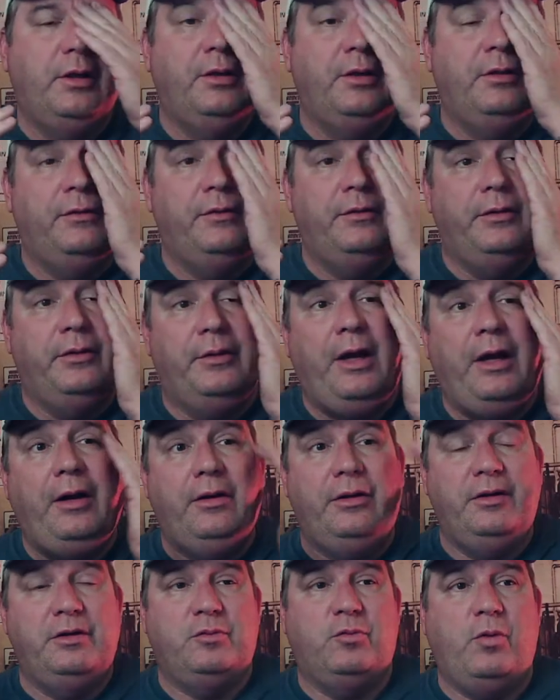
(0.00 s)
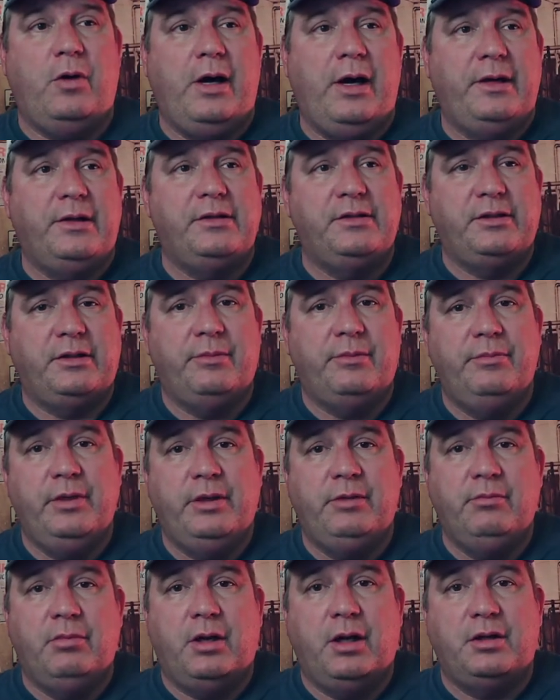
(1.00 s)
they're not as wide as like a big
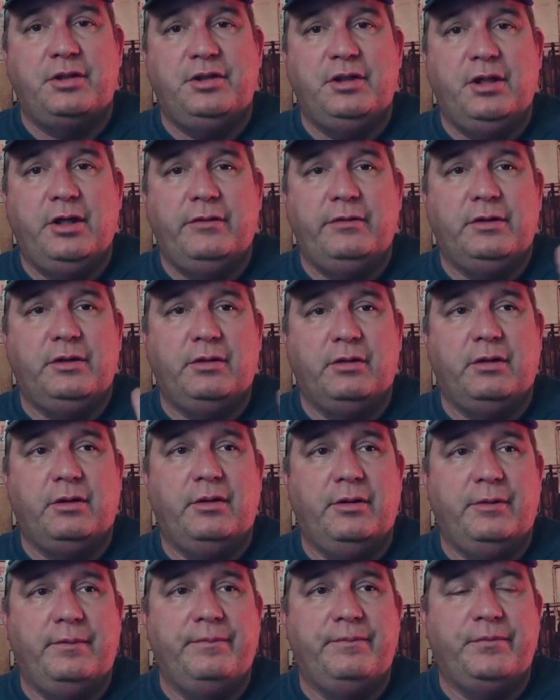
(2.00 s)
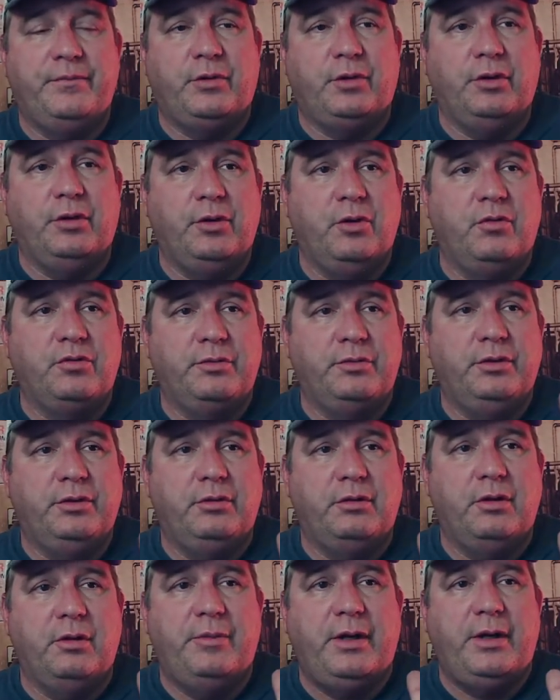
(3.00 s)
block Chevy or an Oldsmobile
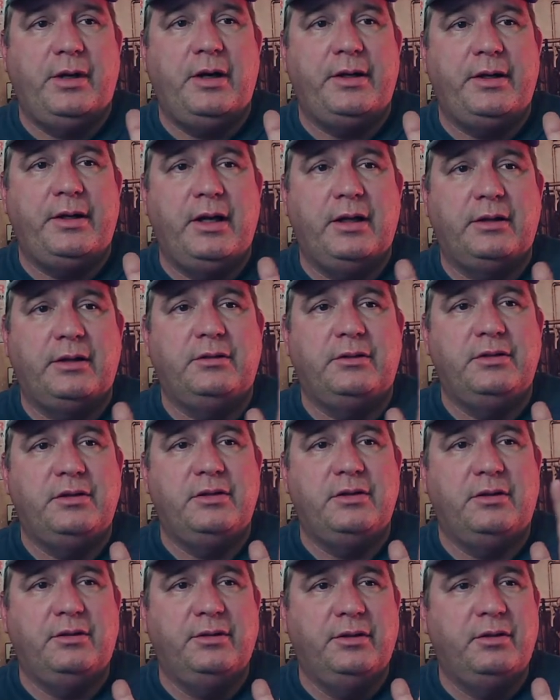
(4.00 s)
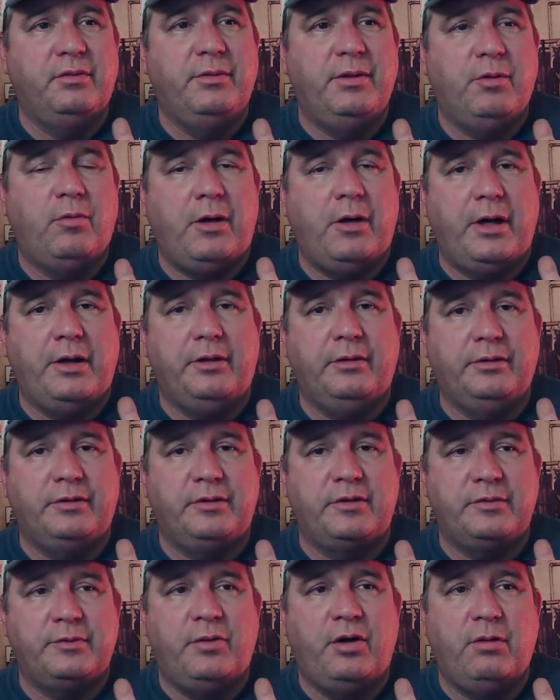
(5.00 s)
or a Pontiac. They're just a little bit wider than a
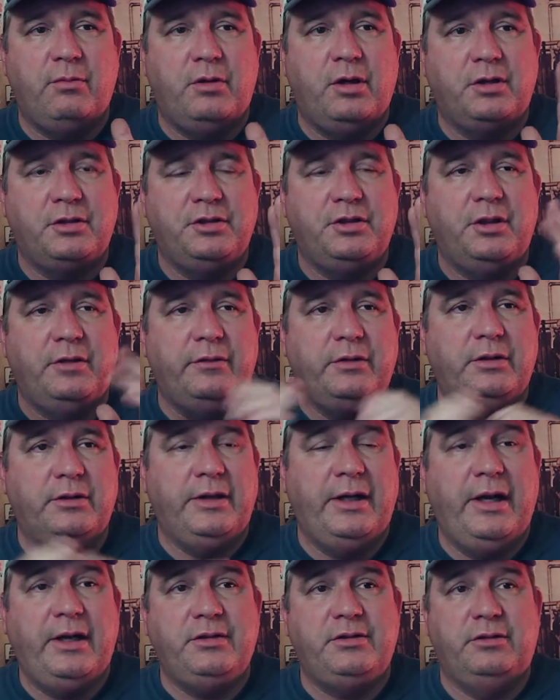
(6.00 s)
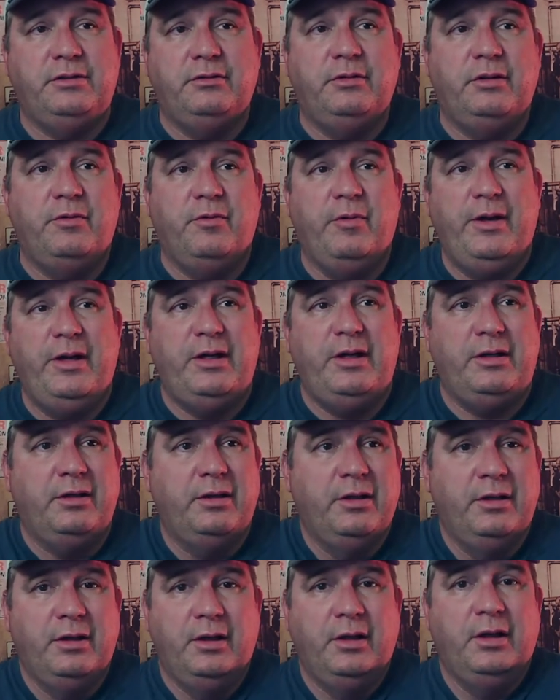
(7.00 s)
small block Chevy, and they actually only weigh
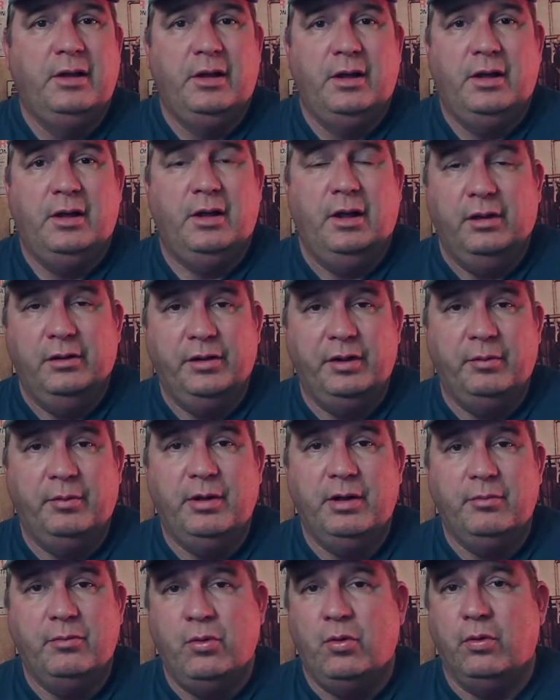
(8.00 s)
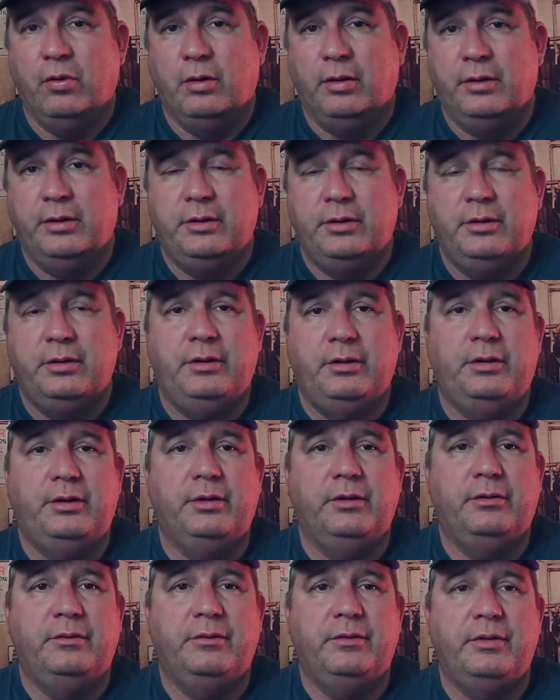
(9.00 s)
a little bit more.
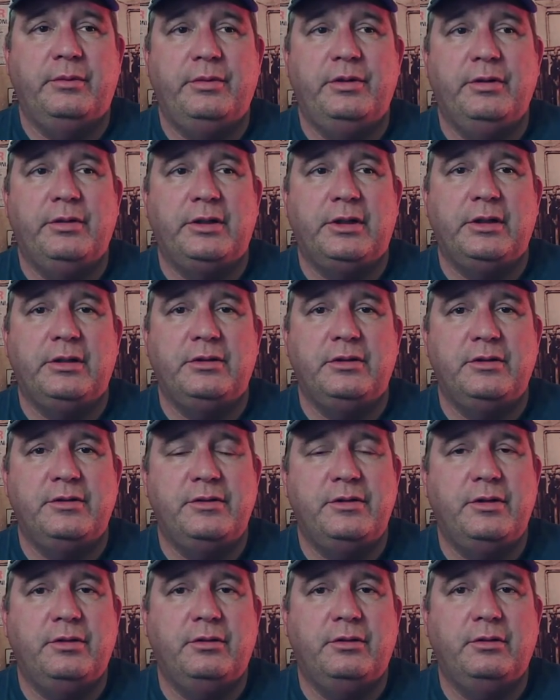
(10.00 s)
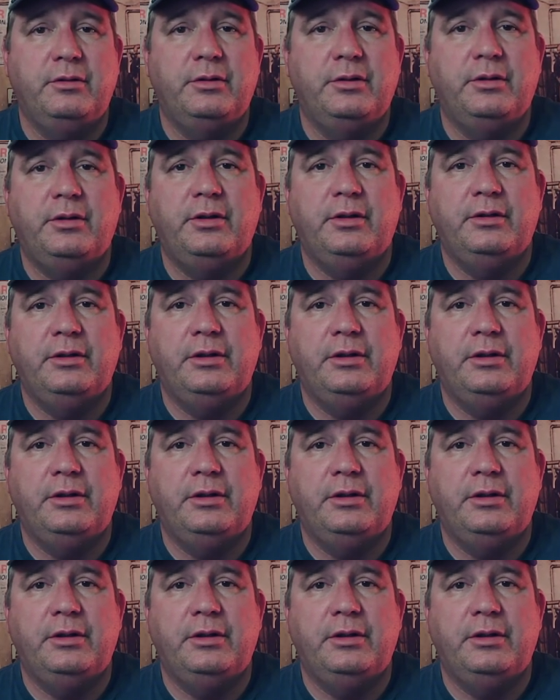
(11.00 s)
The Buick engines do, and